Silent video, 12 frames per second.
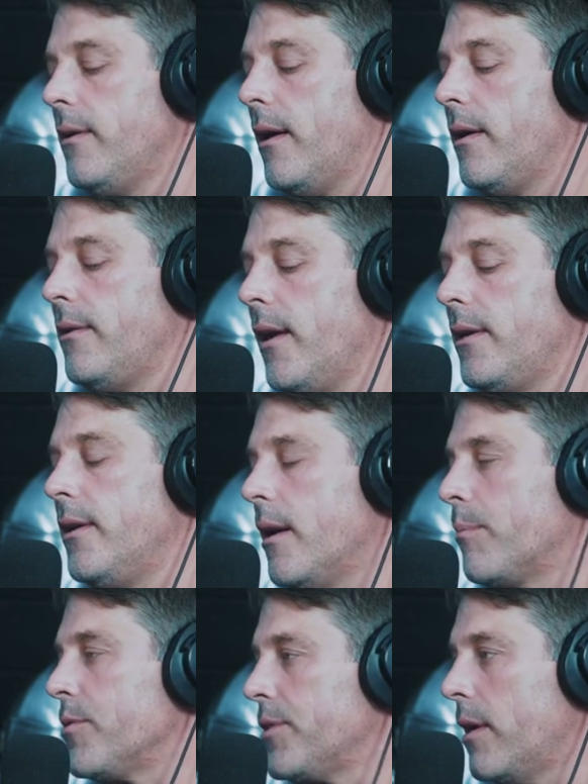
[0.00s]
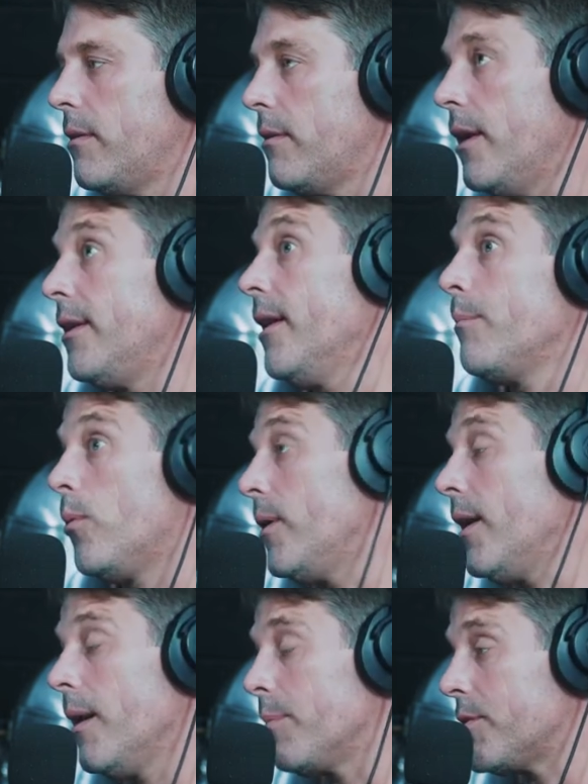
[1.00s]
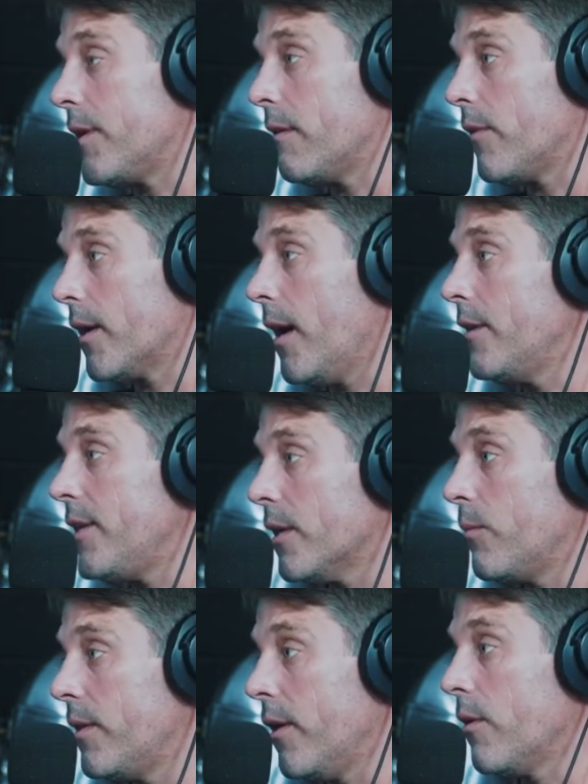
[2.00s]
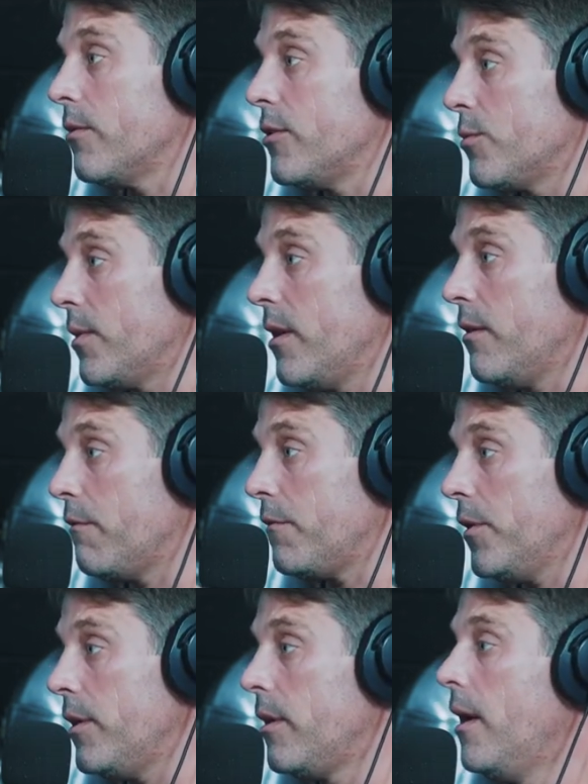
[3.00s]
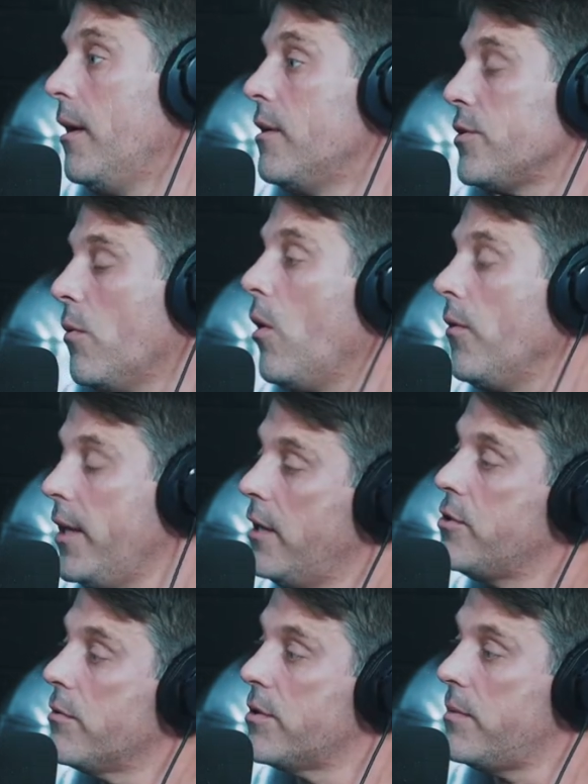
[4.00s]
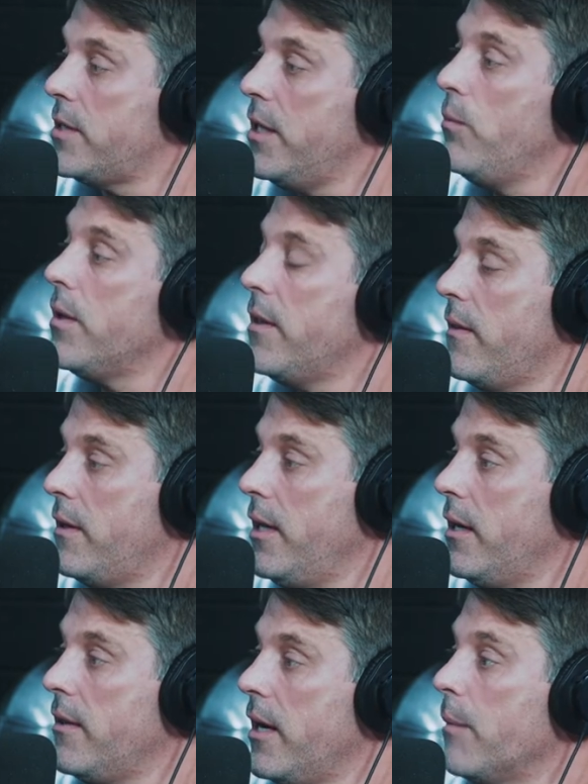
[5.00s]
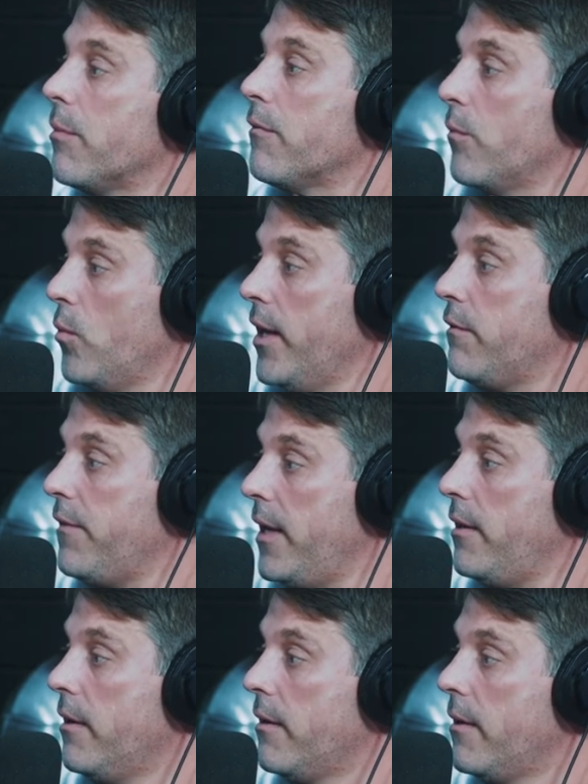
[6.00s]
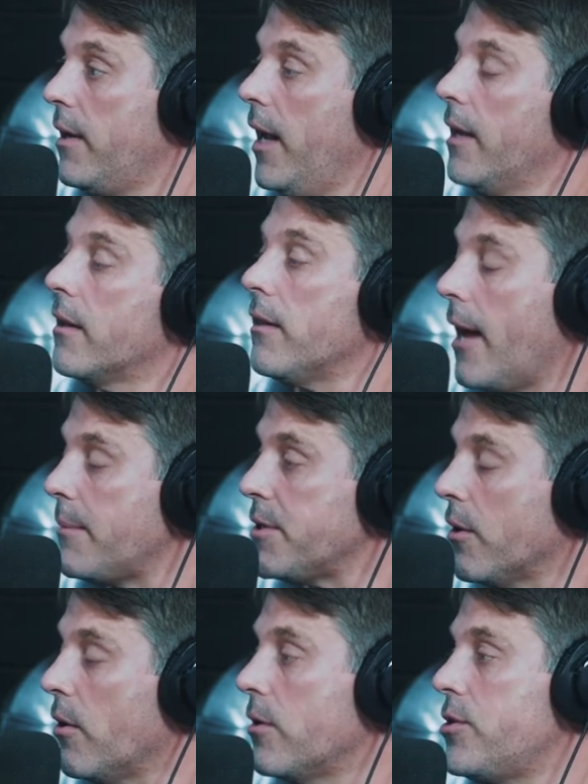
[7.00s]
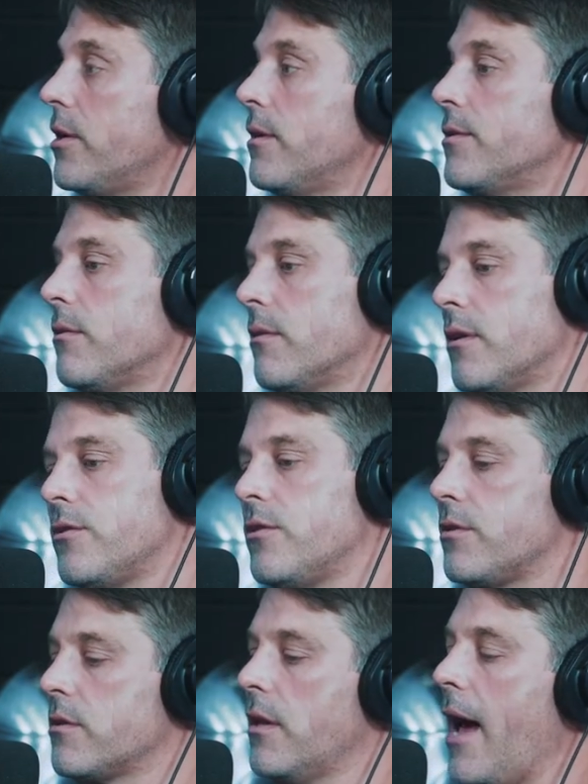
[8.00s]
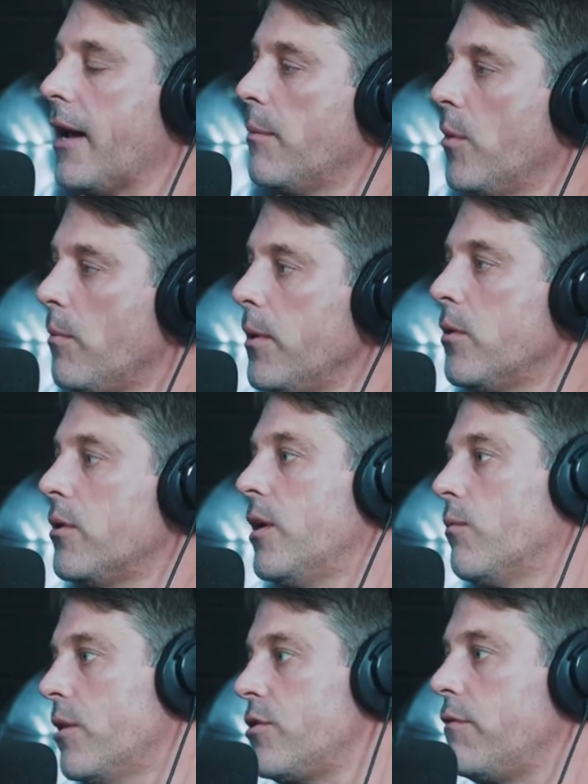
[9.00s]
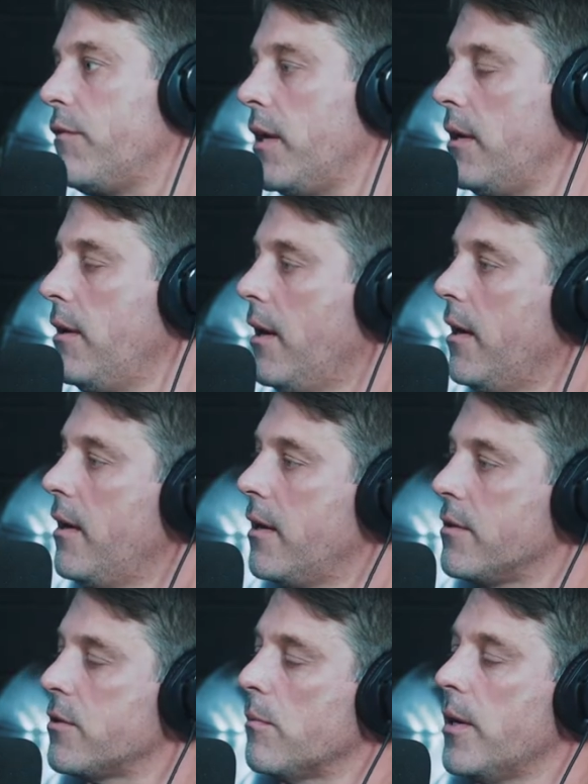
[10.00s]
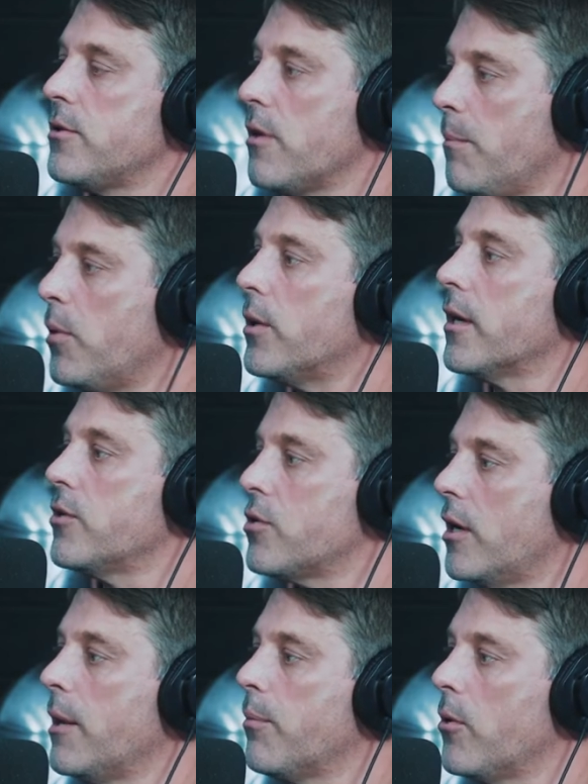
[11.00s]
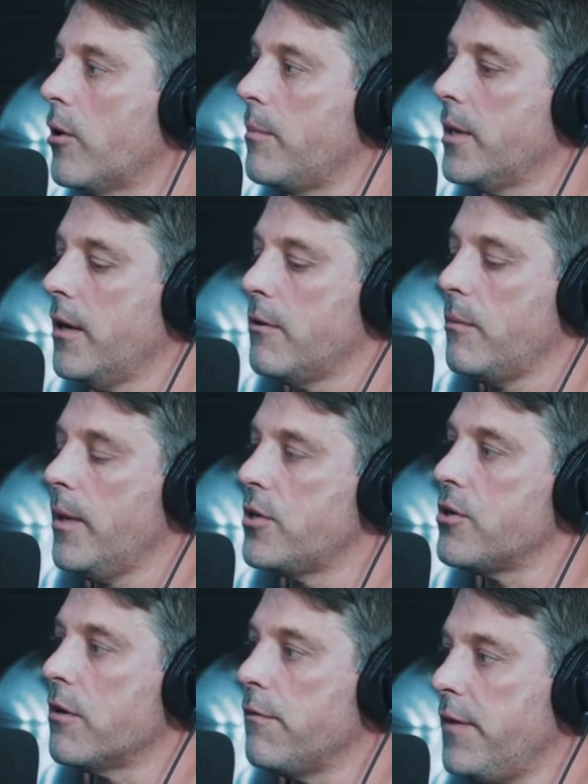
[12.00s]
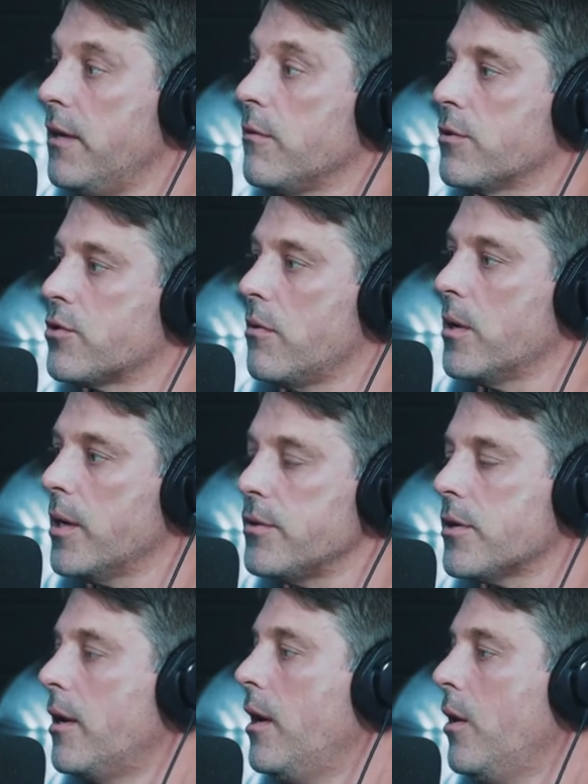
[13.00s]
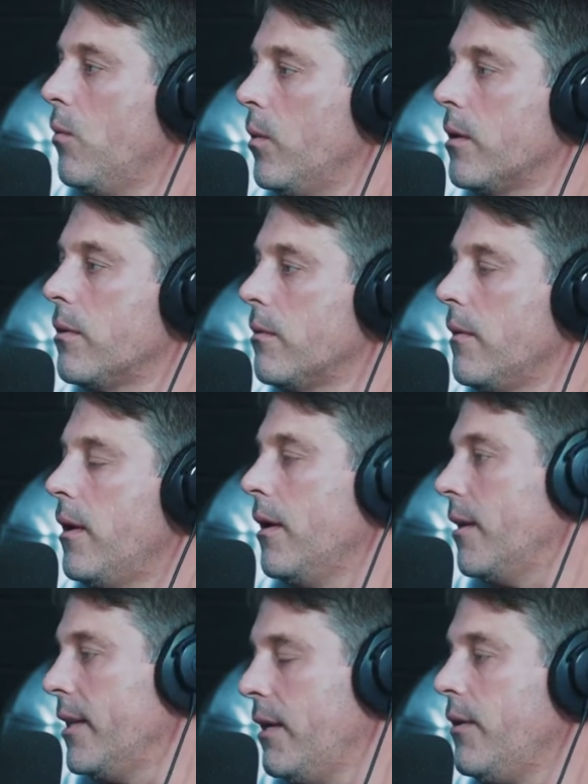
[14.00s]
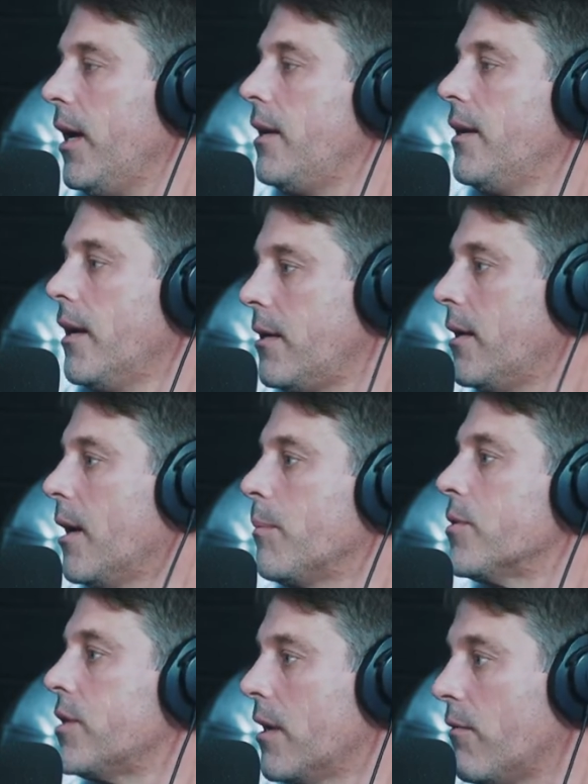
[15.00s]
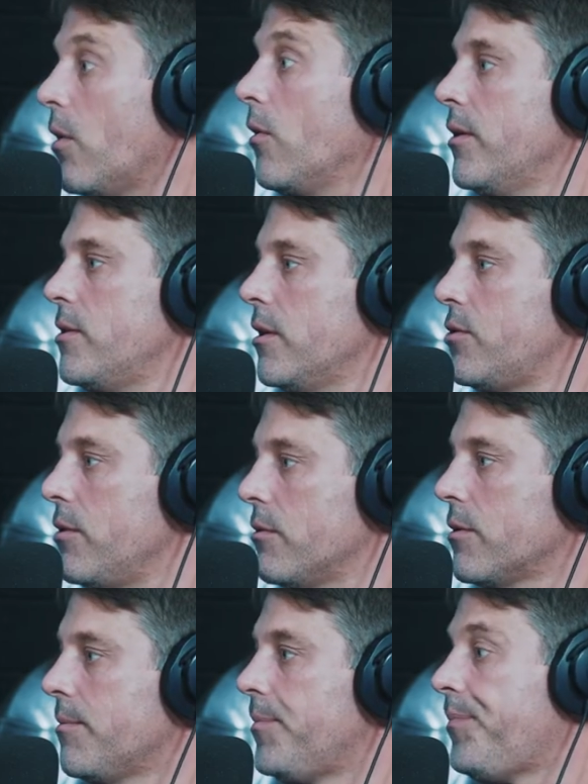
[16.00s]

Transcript: uh, 99%, 99.9% of our contact with the earth is within the foot. So all the injuries we see within the knee and the hip are from weak feet and collapsing arches and those just lack of mobility, rigid feet. And so basically putting a training program together to make sure your feet are the strongest will alleviate 99% of all these issues.